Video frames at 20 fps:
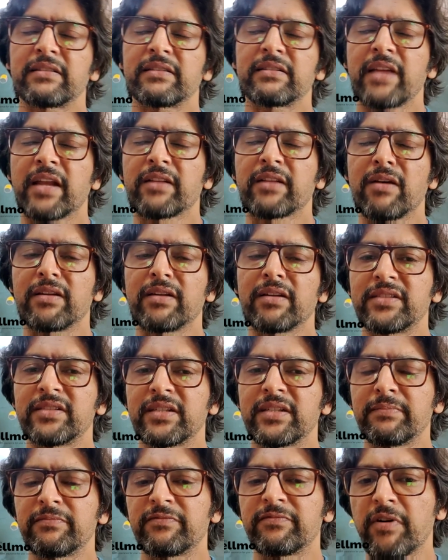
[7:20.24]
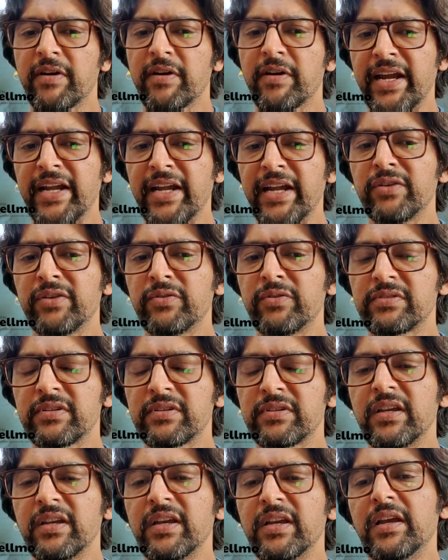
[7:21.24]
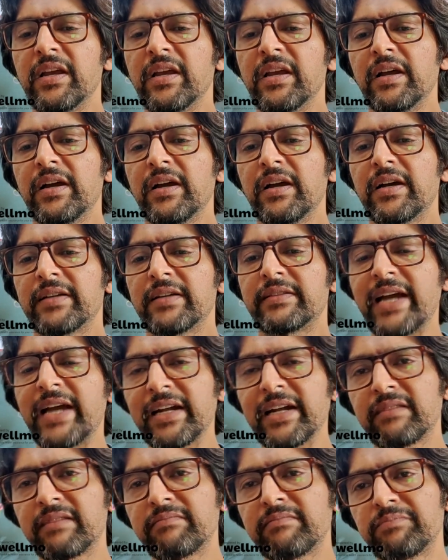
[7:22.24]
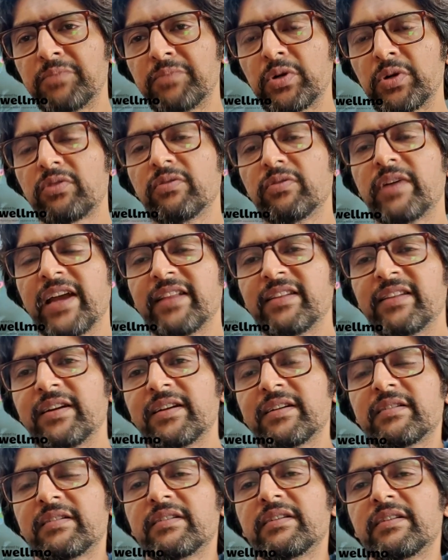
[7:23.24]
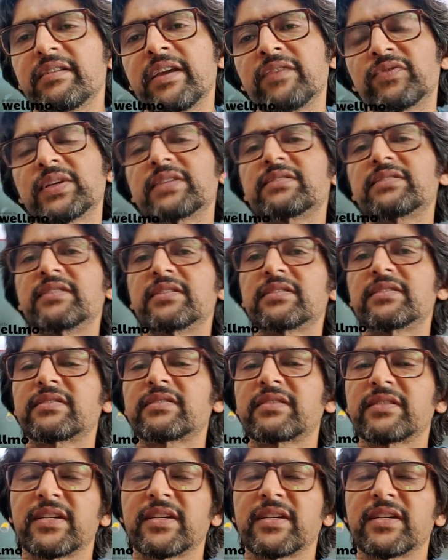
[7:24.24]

technology for end use, that put together gives us this